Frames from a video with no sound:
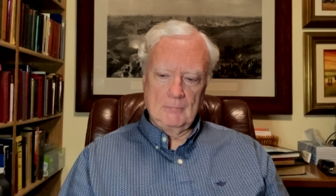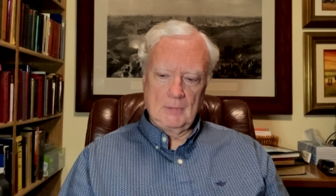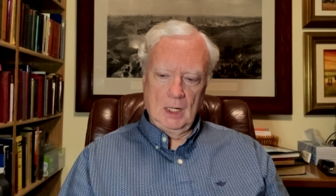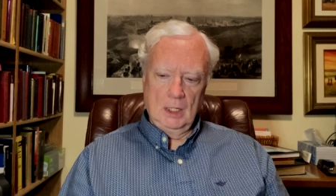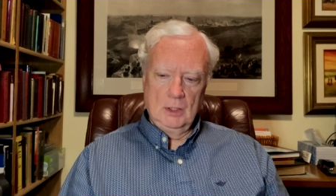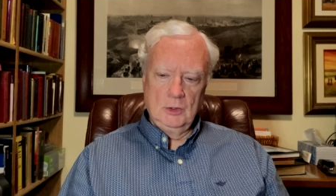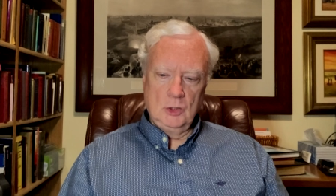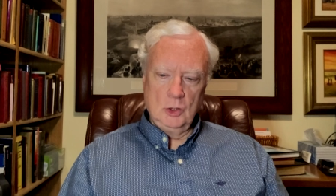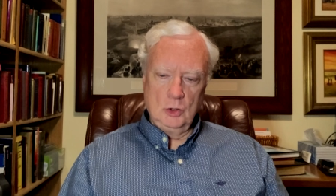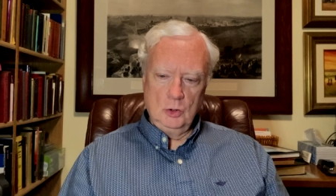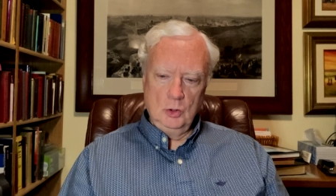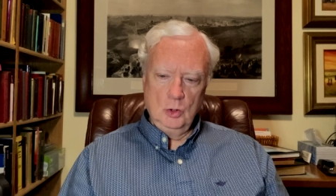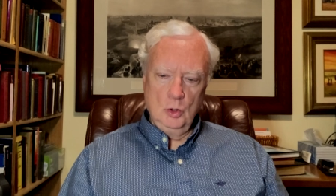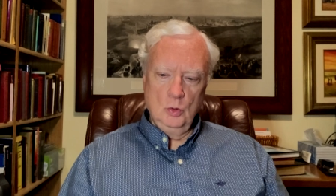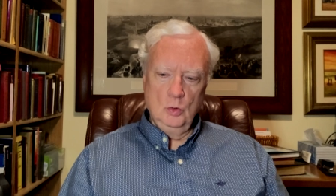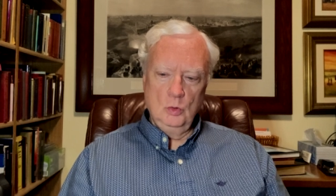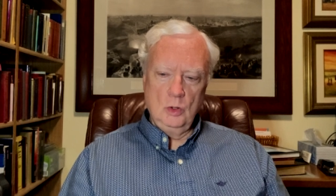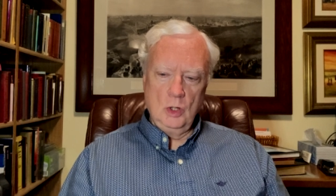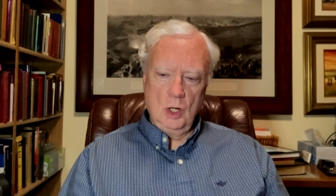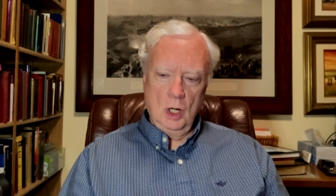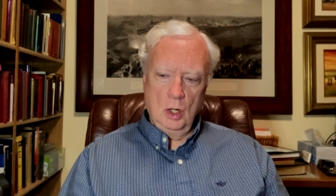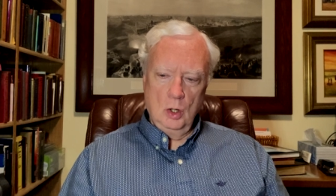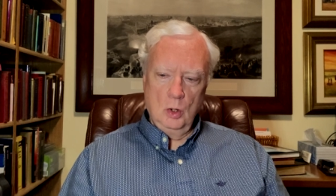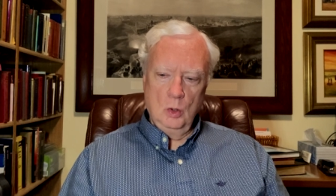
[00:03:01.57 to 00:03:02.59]
do you
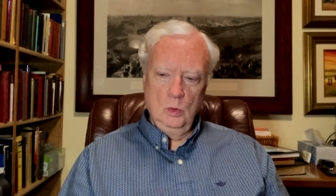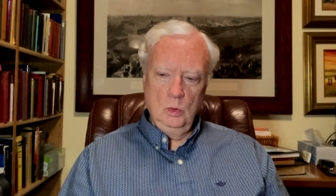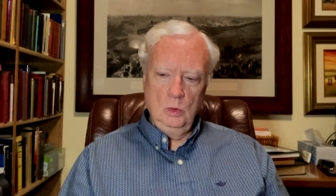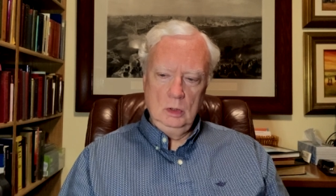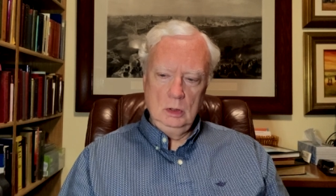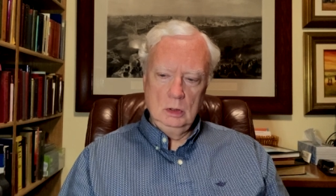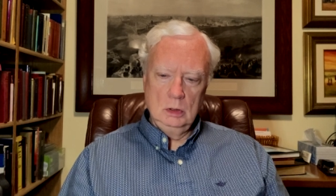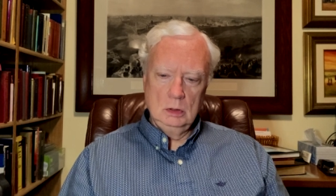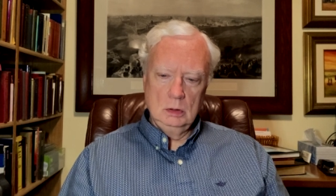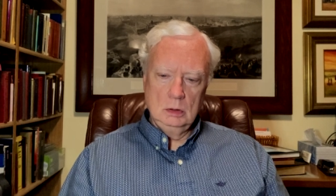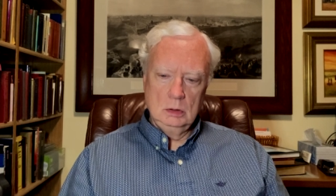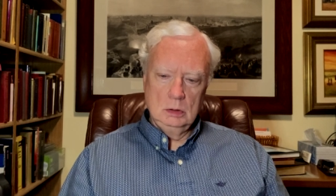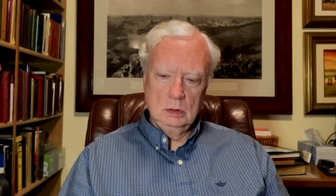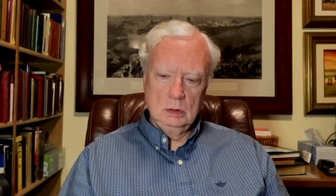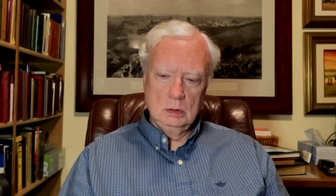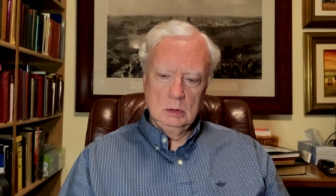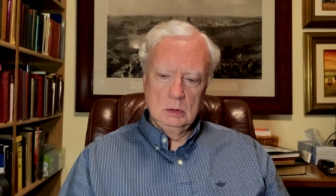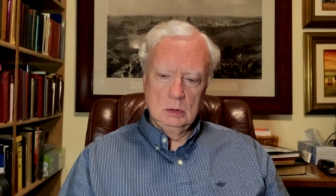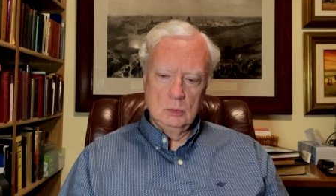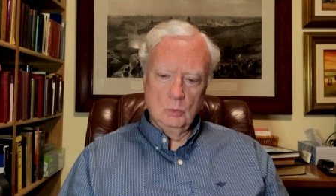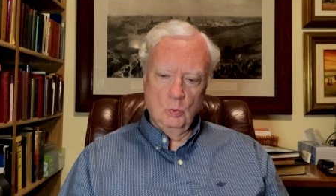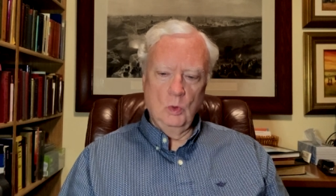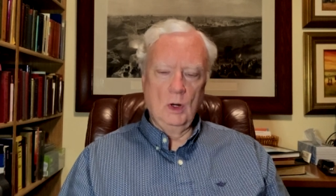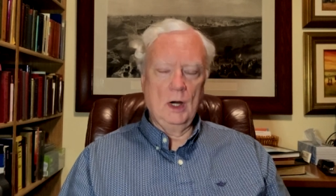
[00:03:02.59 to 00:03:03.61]
know
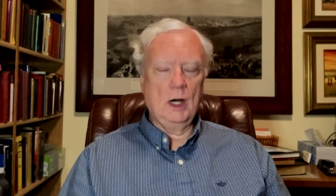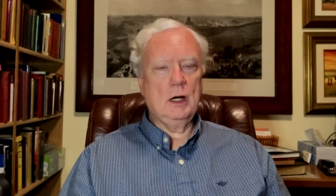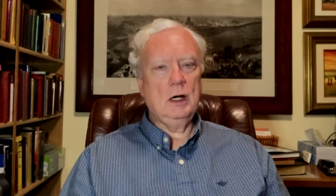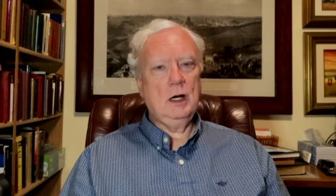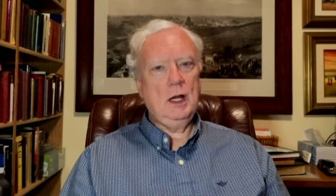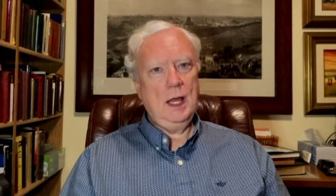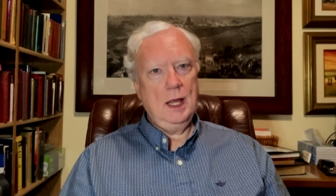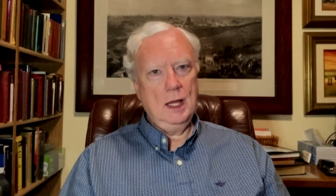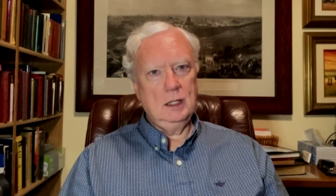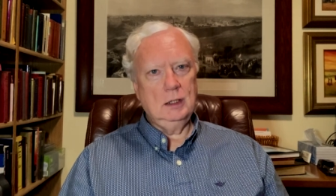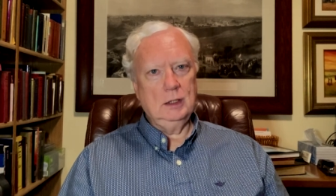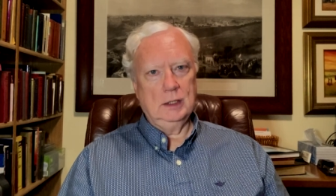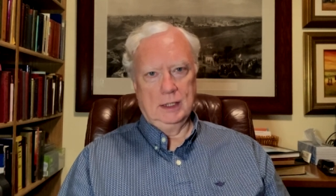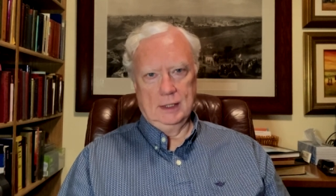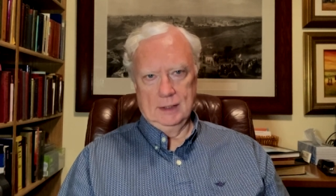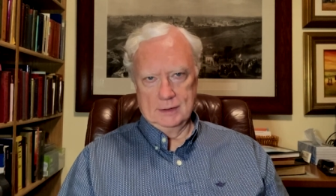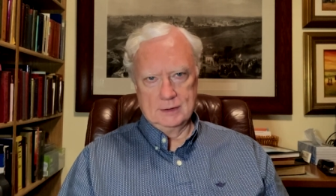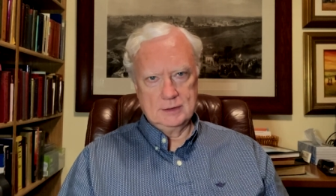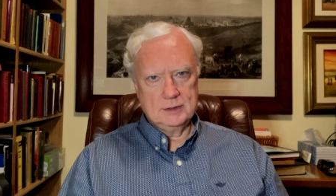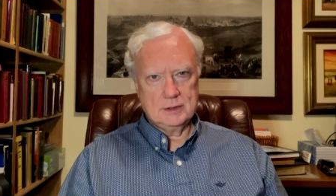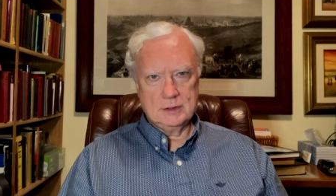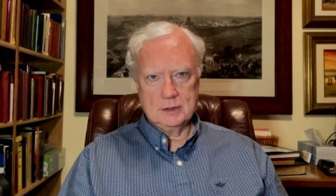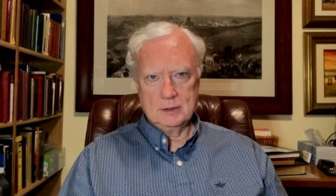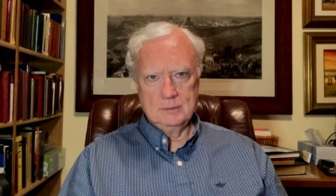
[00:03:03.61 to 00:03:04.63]
where hell
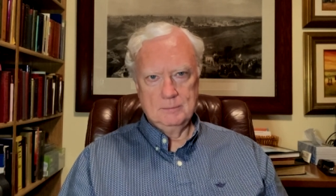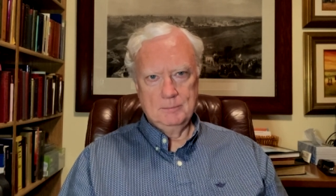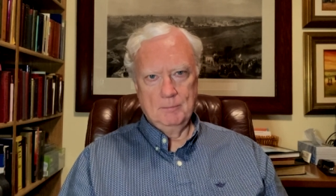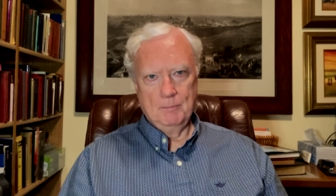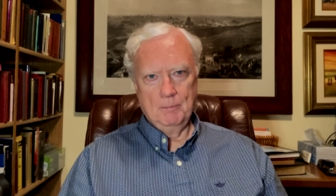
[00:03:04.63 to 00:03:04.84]
is?